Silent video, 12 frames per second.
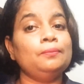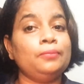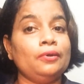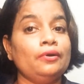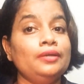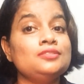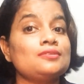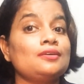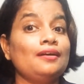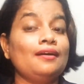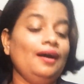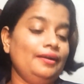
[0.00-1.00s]
the poet's
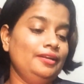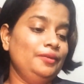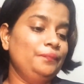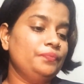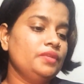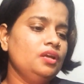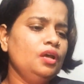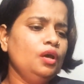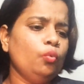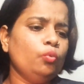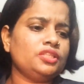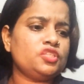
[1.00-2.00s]
garden.
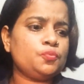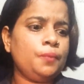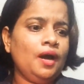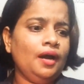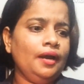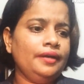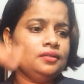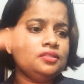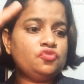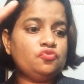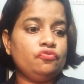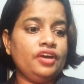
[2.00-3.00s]
With a
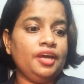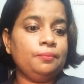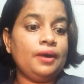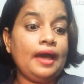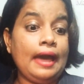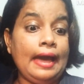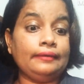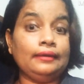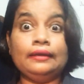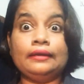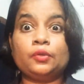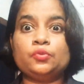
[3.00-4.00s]
spider's web
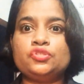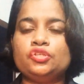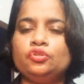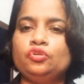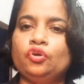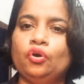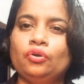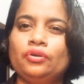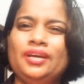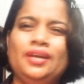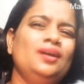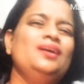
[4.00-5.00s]
hanging across the door.
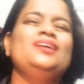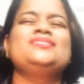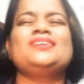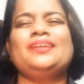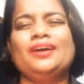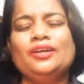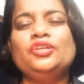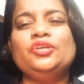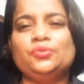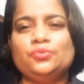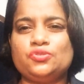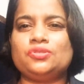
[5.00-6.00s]
It's
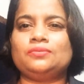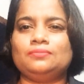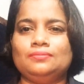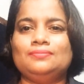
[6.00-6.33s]
unused.